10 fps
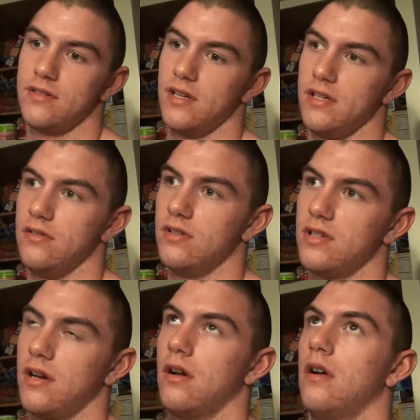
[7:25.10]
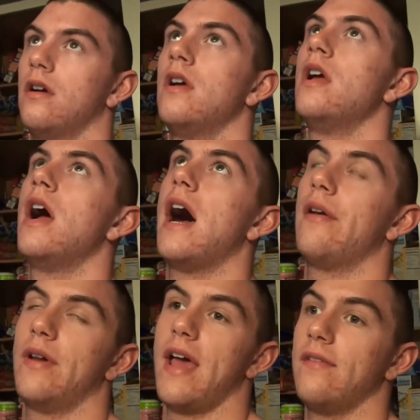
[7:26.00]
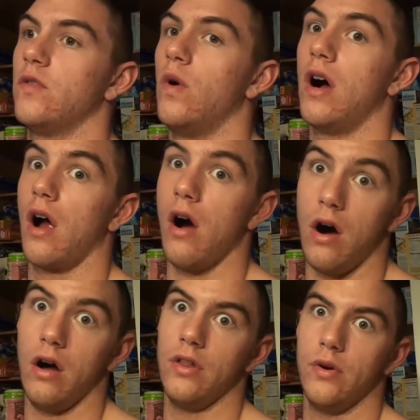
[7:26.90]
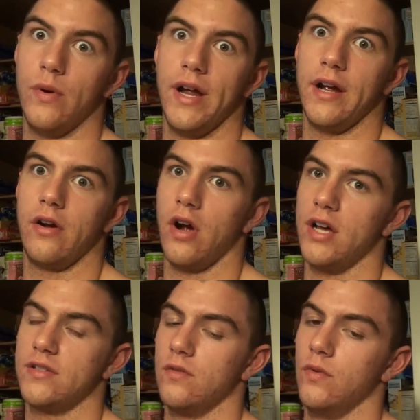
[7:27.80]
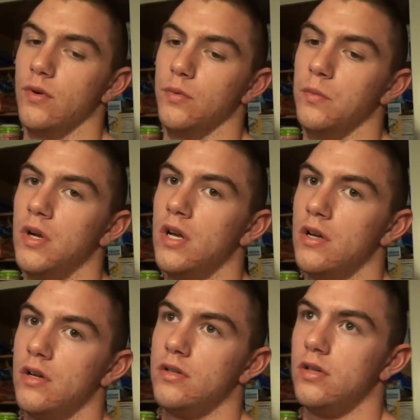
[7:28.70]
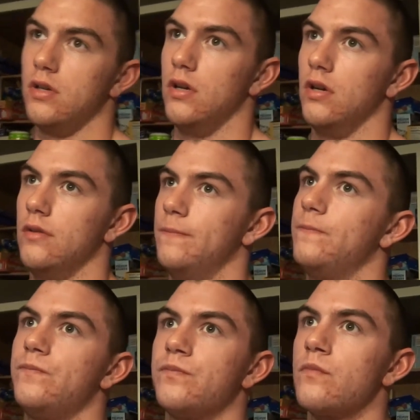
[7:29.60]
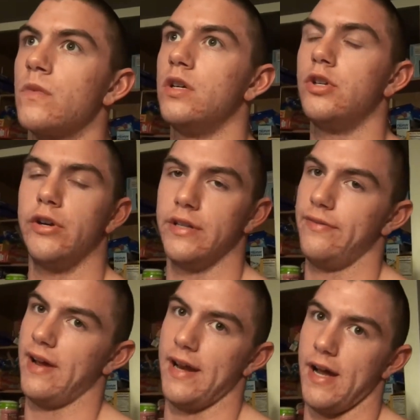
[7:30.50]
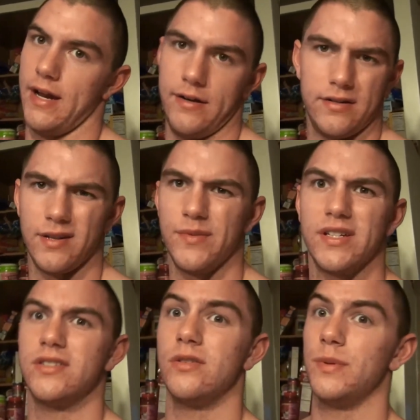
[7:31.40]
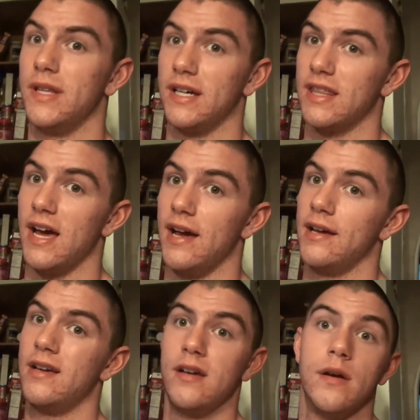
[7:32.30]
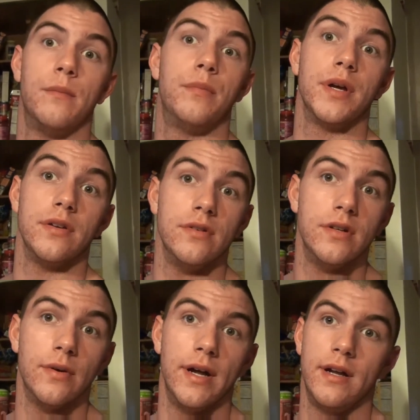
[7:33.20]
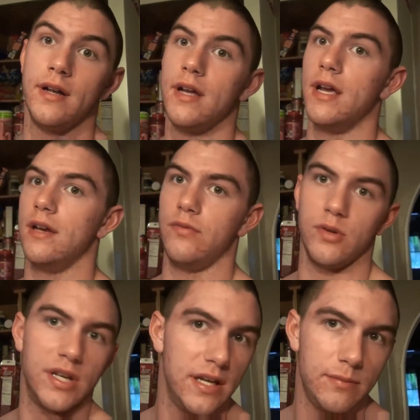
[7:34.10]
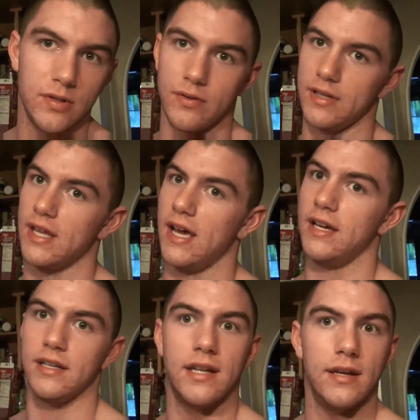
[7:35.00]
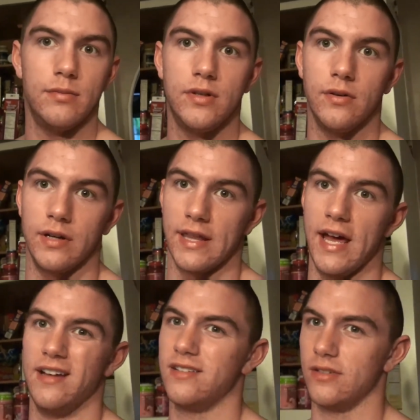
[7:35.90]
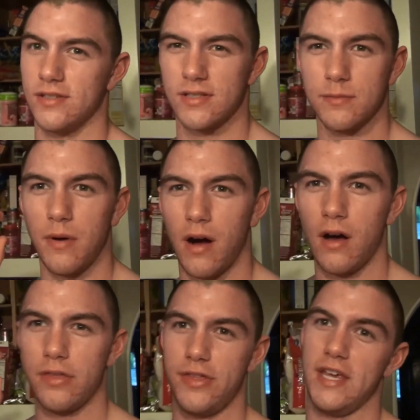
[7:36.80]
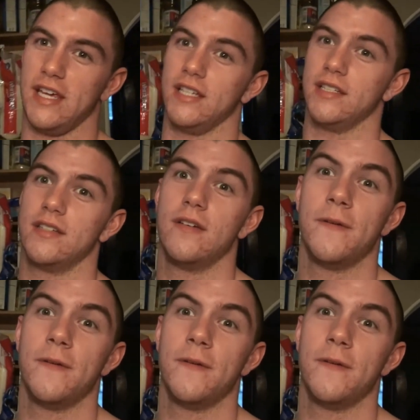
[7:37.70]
and you're just like, oh, I don't want to have to walk all the way across the room to turn the fan on, or something stupid like that. But you do it. And if you keep doing that and keep doing that, those small things,